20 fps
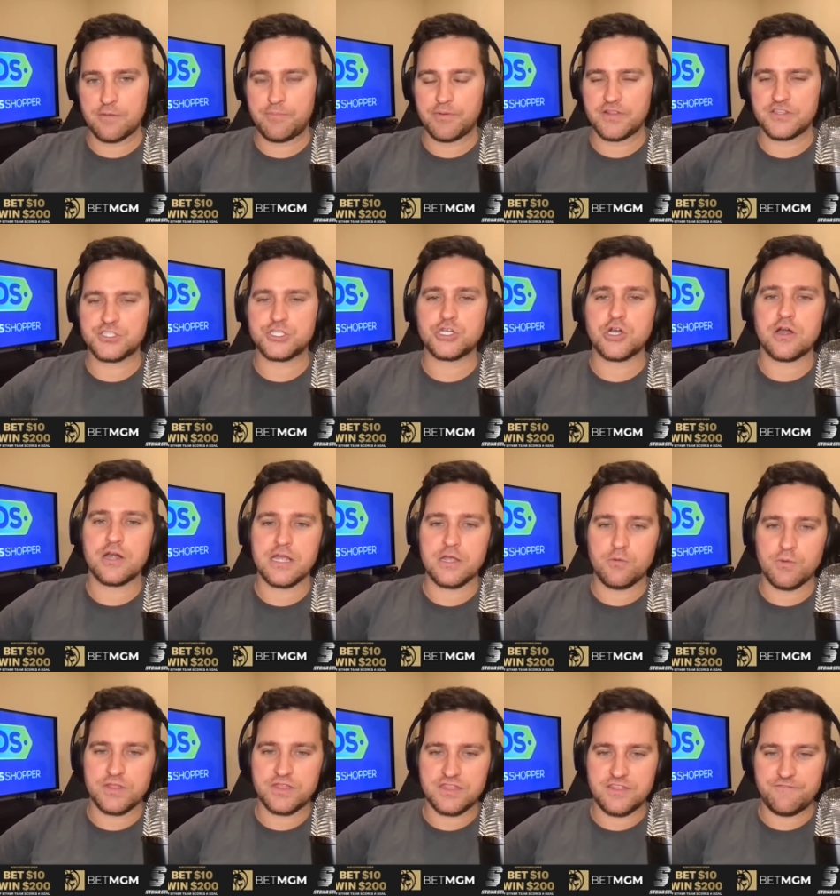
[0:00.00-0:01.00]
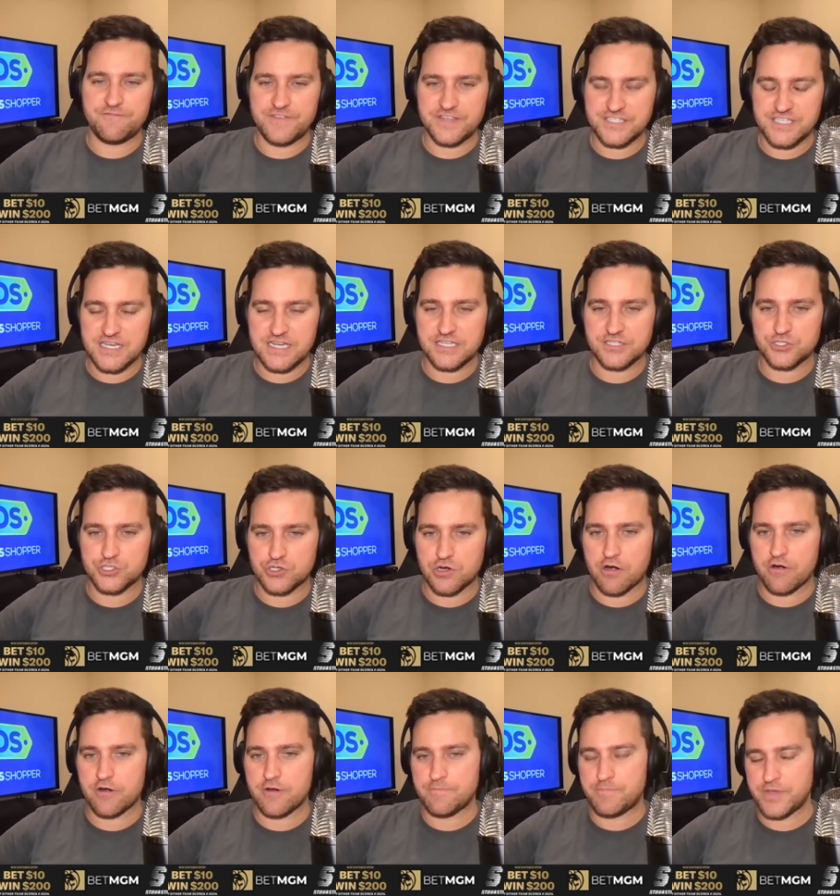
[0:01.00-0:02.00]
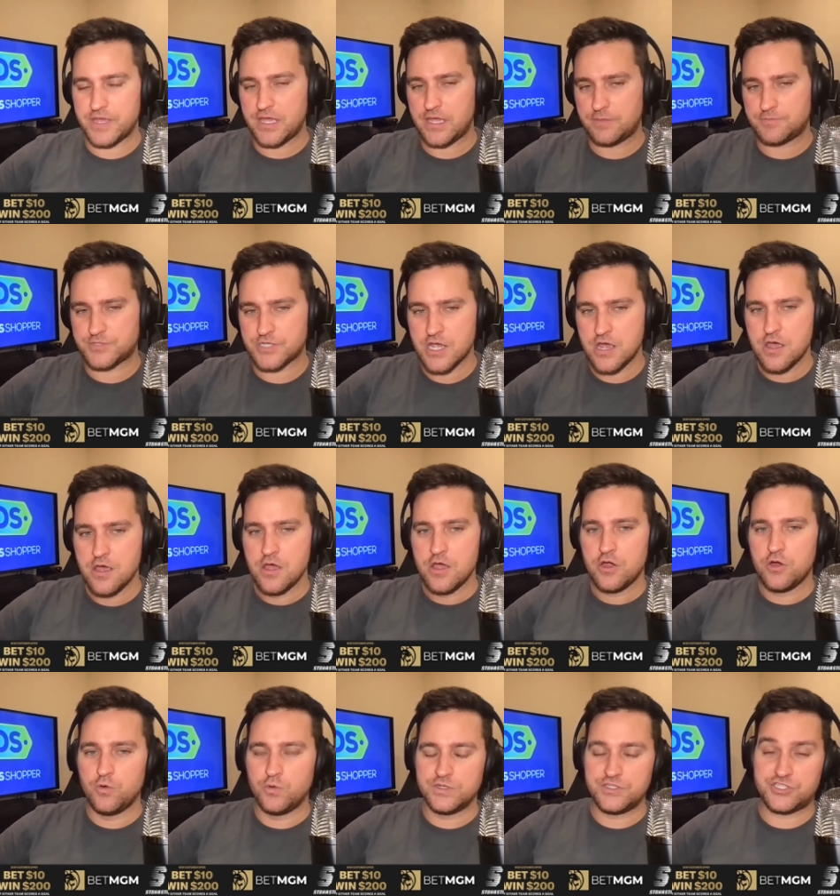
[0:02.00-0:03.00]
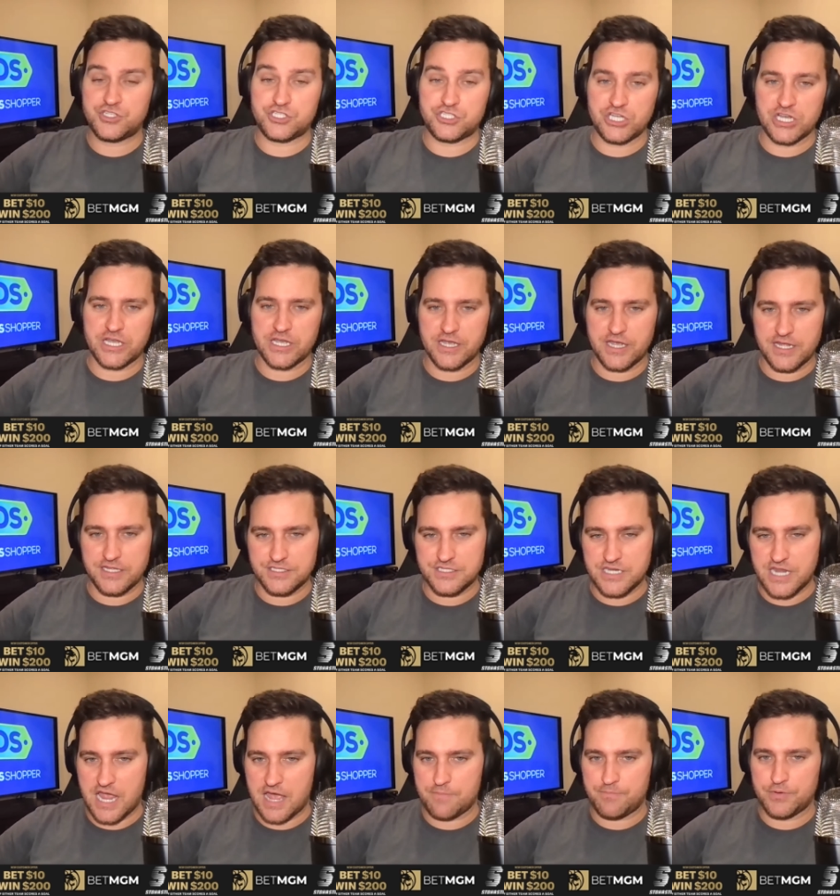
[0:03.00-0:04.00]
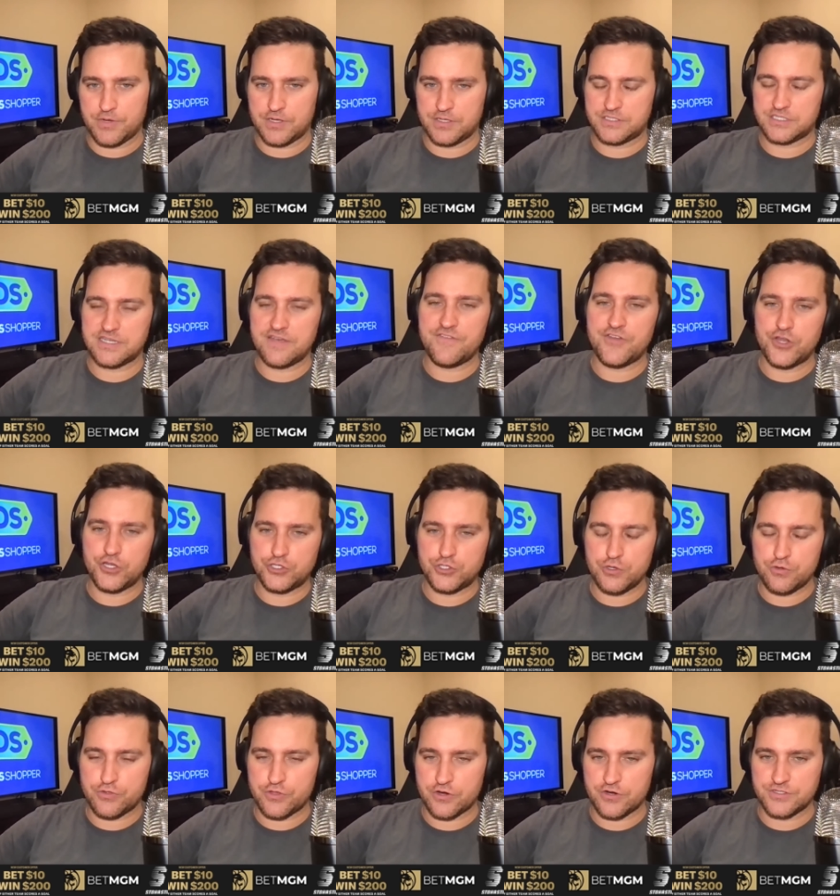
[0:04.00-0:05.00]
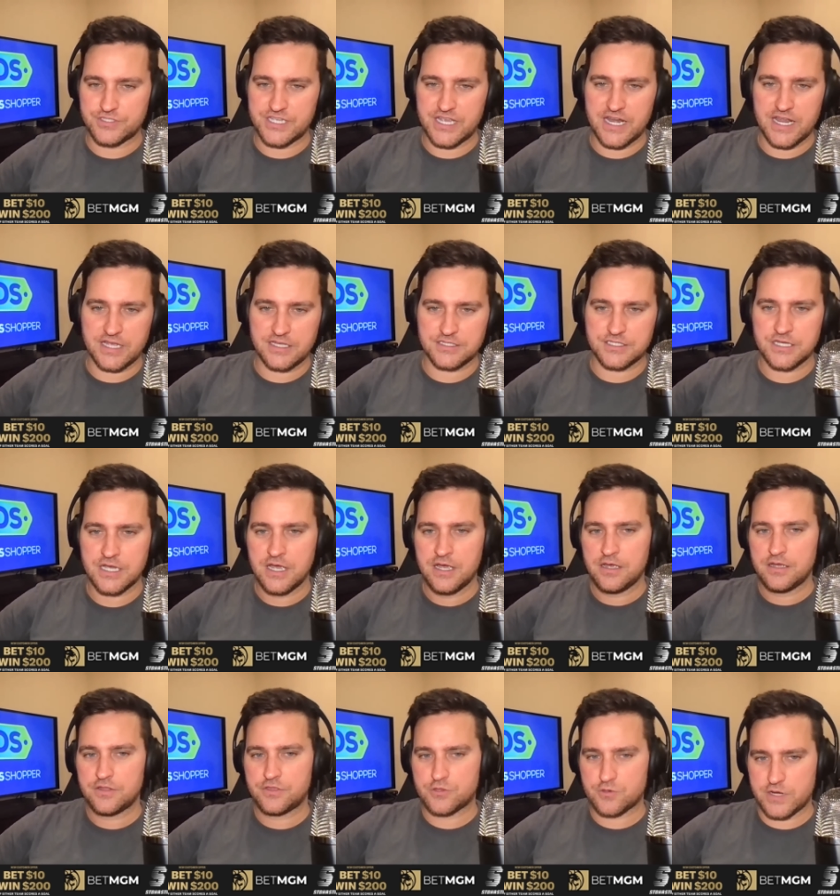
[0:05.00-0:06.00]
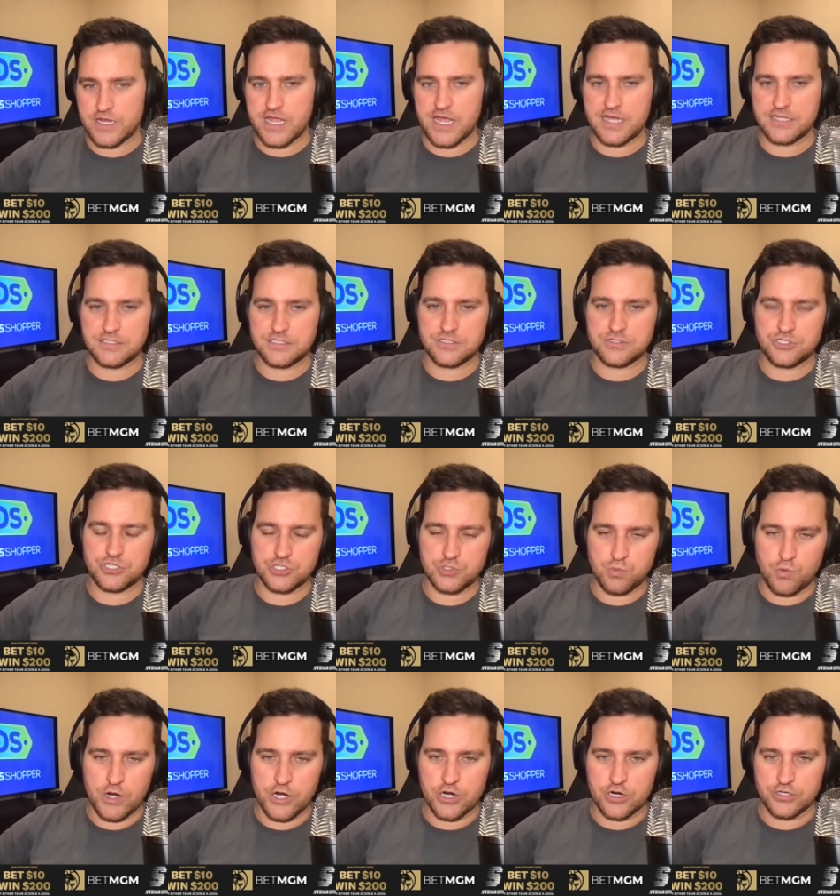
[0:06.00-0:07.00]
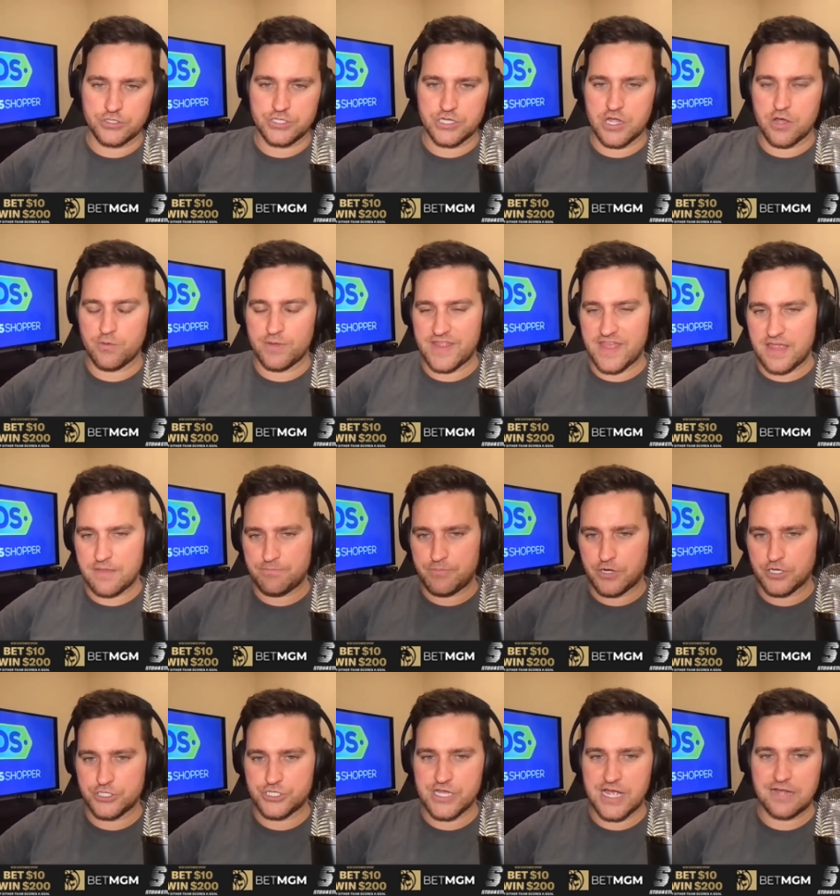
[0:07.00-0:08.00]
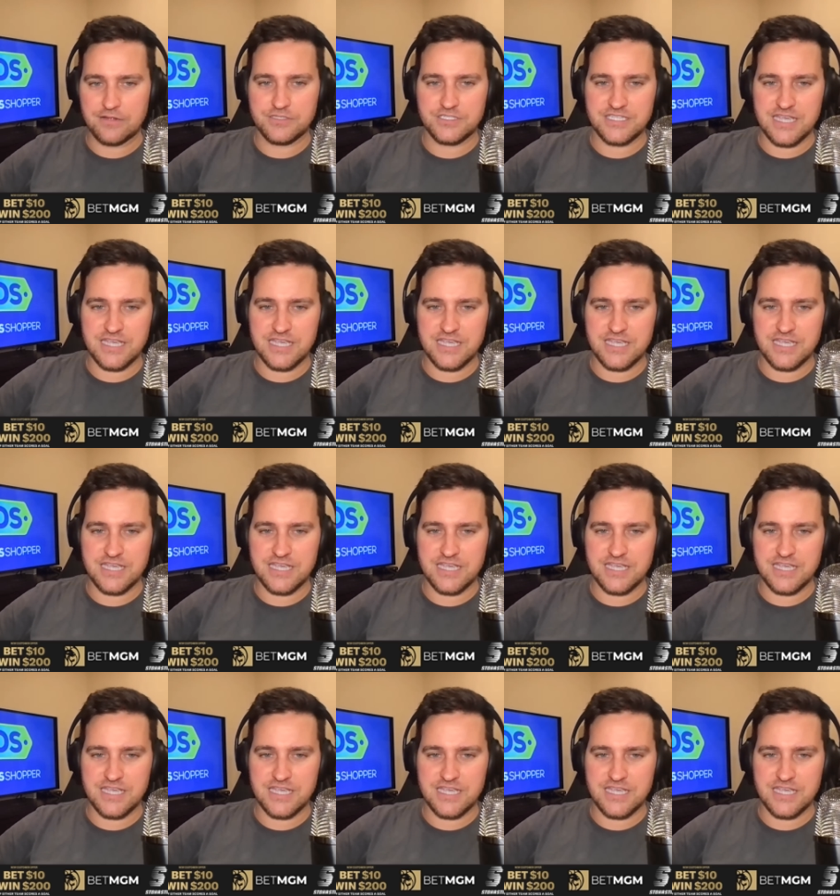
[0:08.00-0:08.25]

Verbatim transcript: But starting with the visiting starter Beebs, who was sick against Tampa, seven and two thirds innings, three hits, just one earned to go with eight punch out.